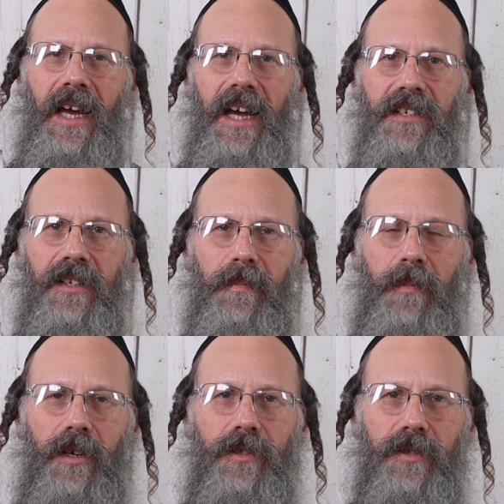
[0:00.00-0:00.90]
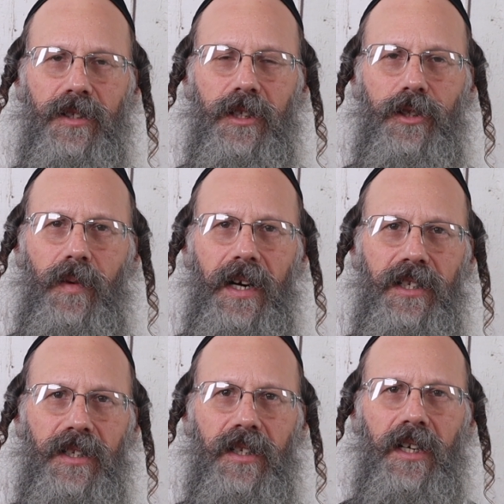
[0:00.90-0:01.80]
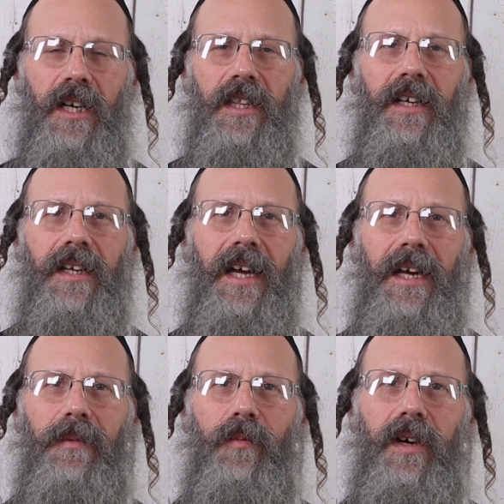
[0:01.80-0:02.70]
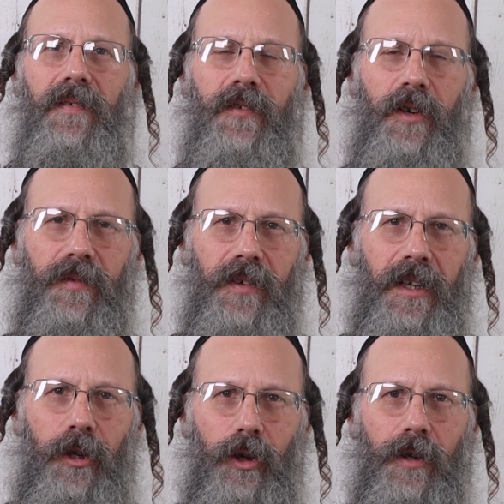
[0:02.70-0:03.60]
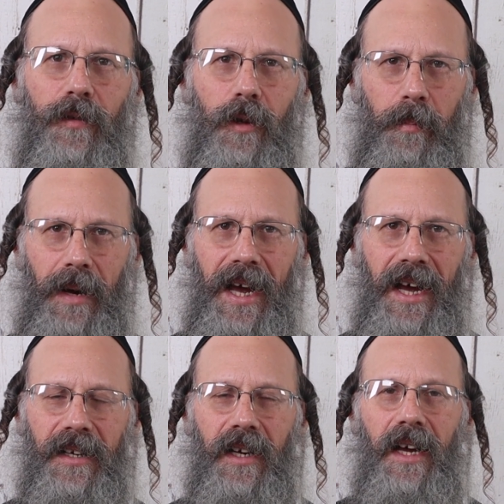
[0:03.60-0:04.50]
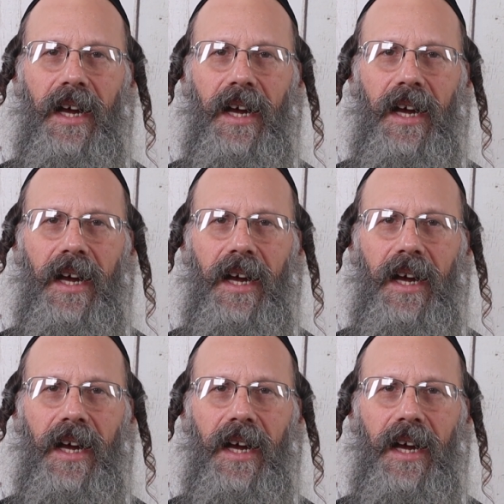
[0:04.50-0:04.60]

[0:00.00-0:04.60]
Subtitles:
as an emotional situation that felt very awful and bad.